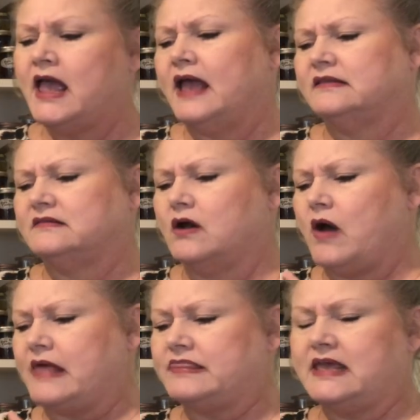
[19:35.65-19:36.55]
And so
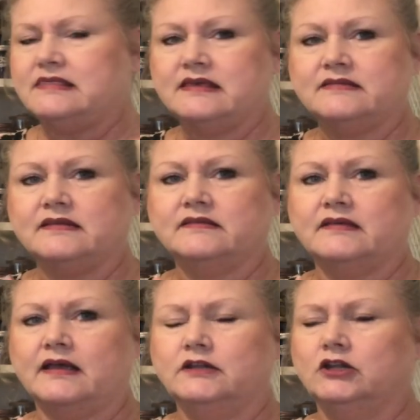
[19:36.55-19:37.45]
I think this is
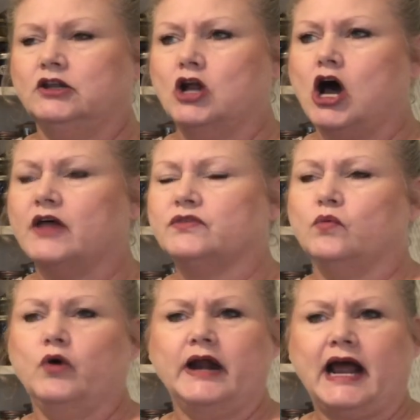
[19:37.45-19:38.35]
not the
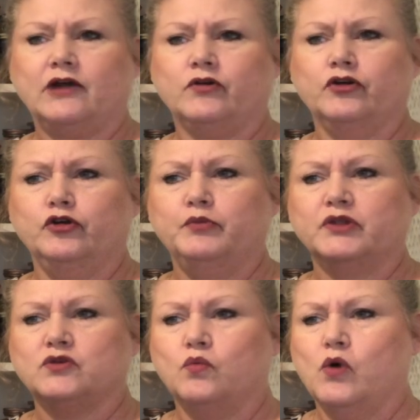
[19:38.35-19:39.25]
one I grew,
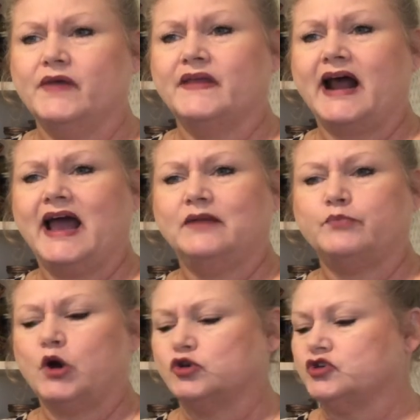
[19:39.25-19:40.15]
but the one that I had
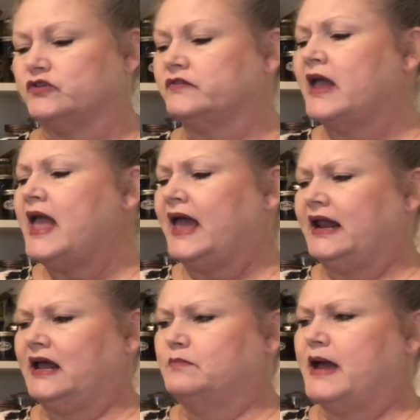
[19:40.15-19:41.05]
purchased,
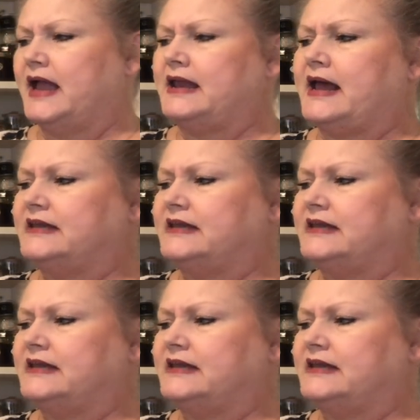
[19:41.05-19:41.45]
and I made a